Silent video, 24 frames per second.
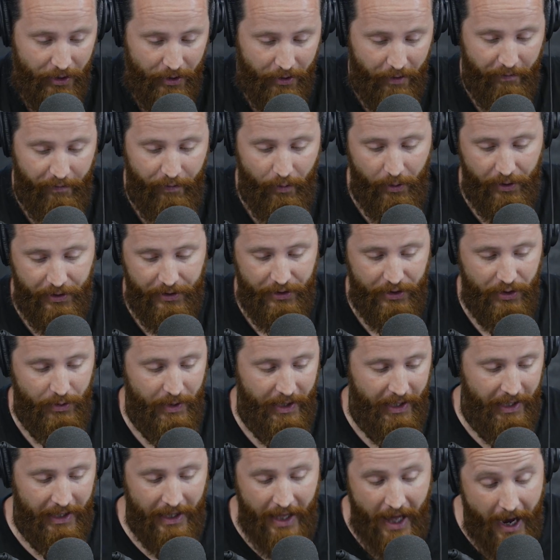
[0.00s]
we're looking forward to
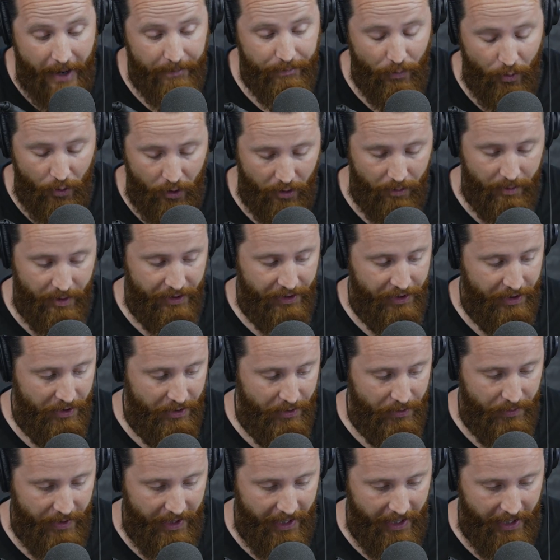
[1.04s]
doing a lot more with
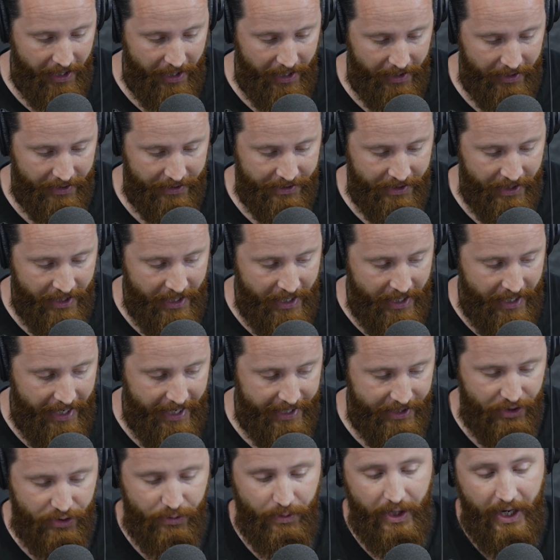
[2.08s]
you. And
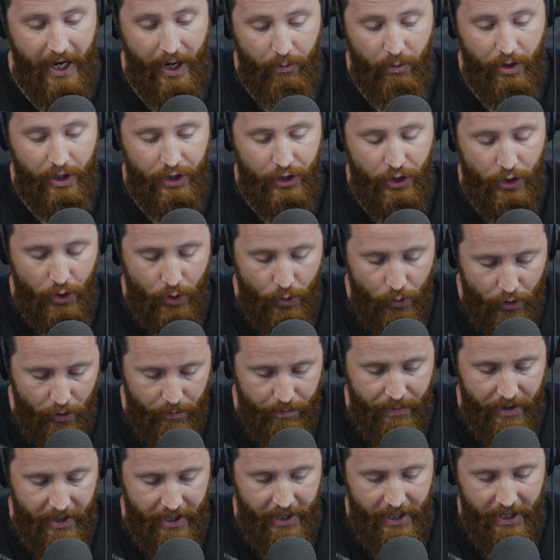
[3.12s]
I just want I want you
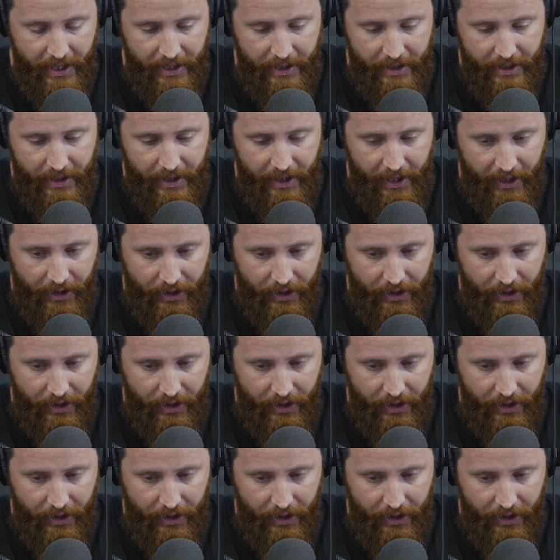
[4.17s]
to be